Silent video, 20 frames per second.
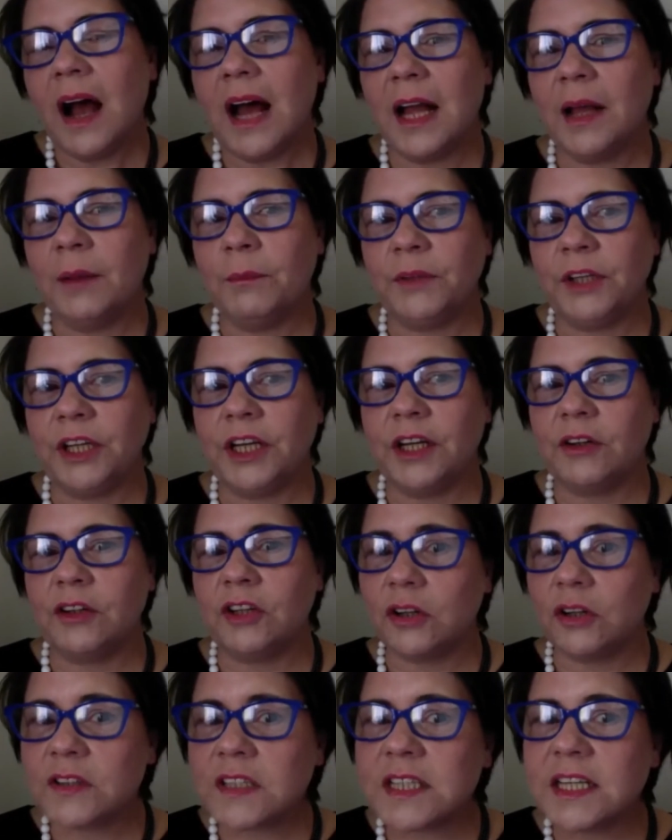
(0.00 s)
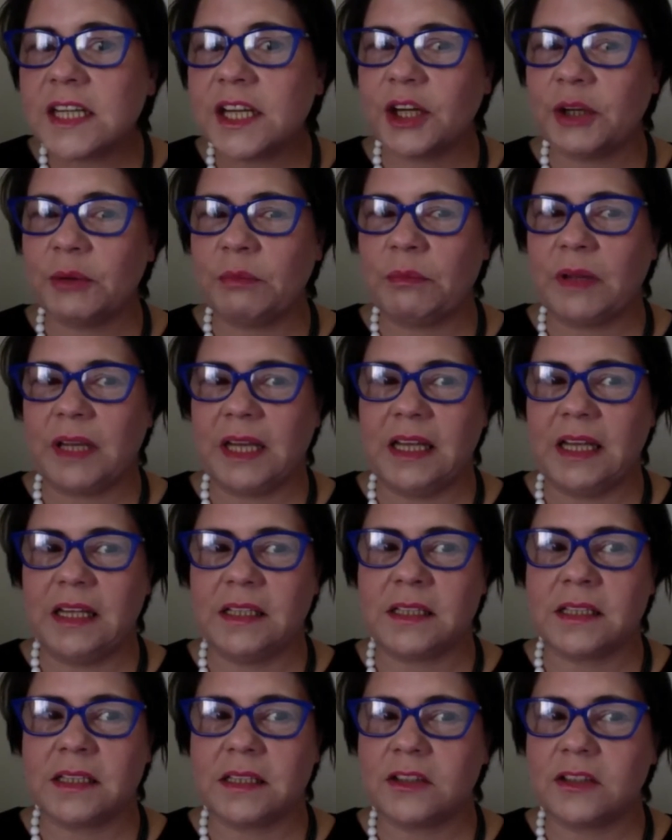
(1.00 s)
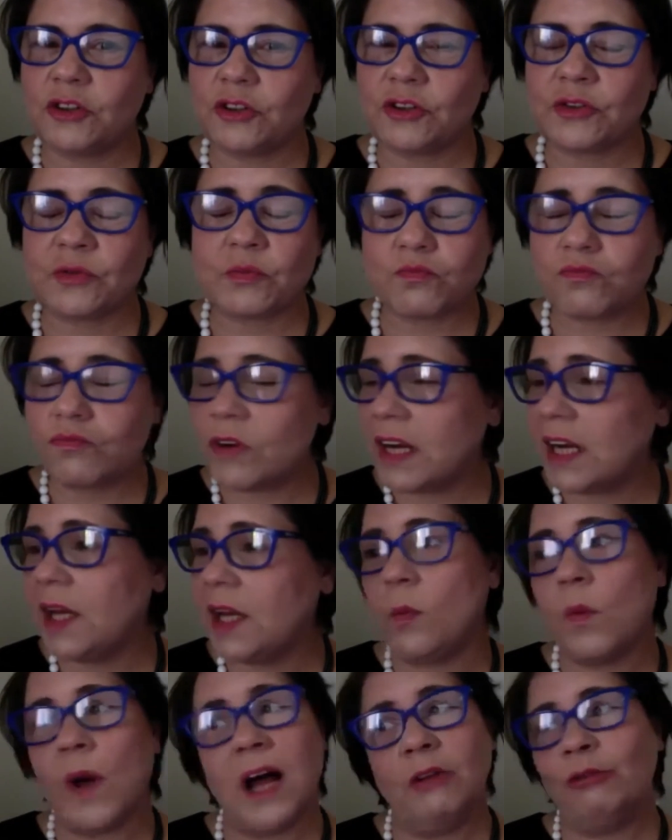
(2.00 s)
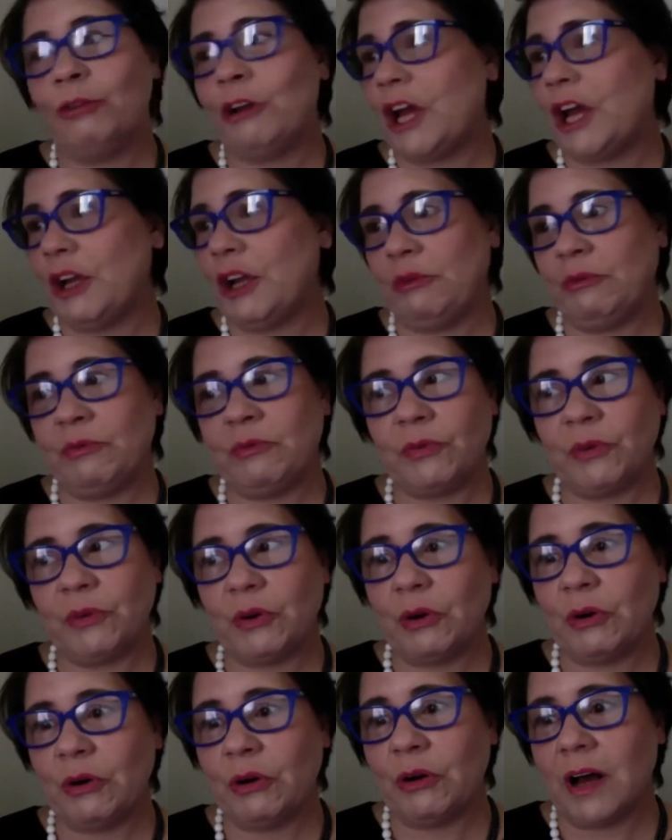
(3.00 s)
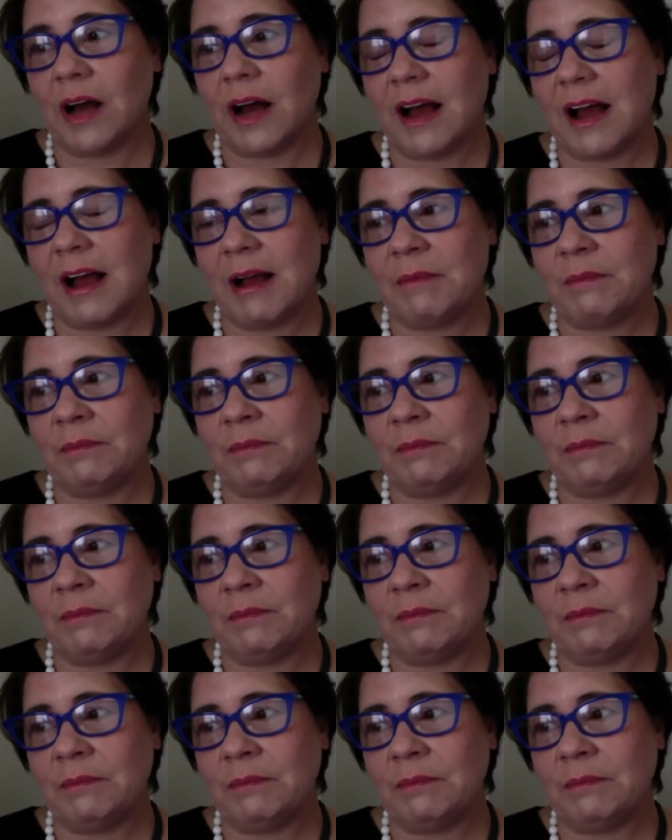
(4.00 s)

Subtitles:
You know, Nottingham is just really well known for